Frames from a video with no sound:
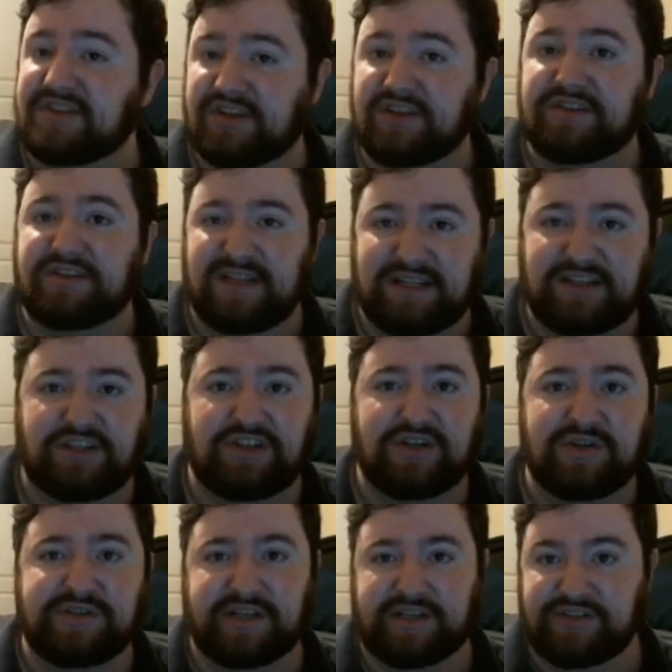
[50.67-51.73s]
good thing to
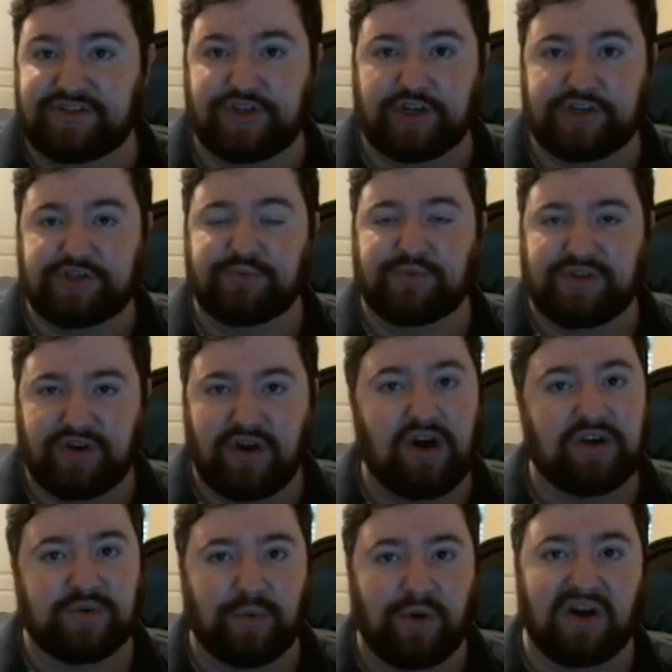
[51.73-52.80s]
use in conjunction with your
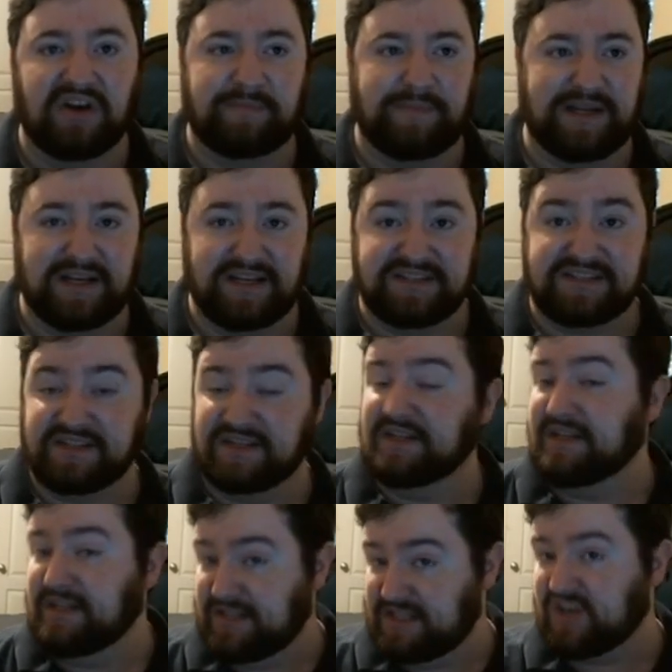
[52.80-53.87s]
auto walk because
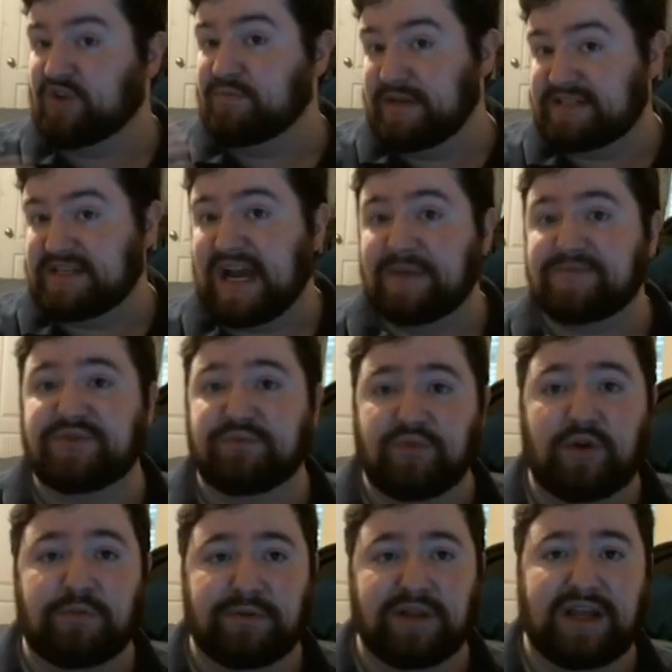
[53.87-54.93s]
there will be times in
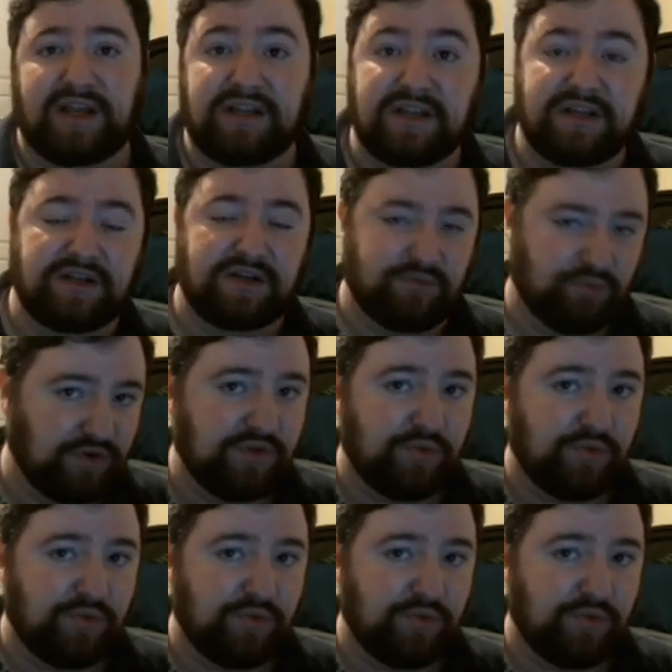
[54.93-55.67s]
role-playing where you